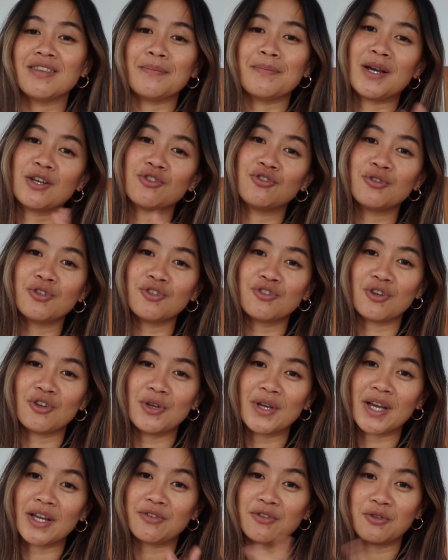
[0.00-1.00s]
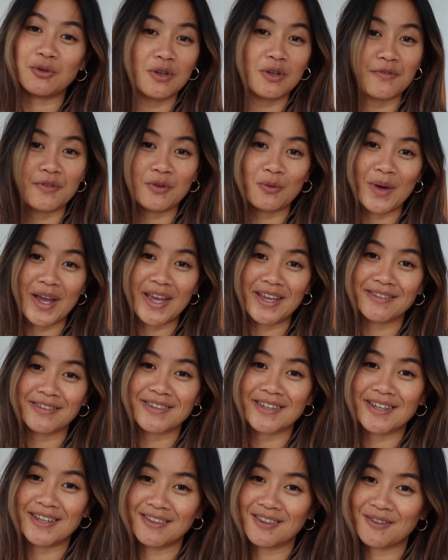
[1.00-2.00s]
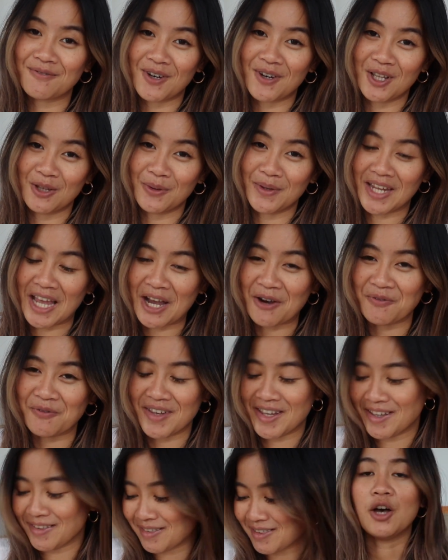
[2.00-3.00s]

I'm actually gonna show you guys 2 different ways in the following outfits.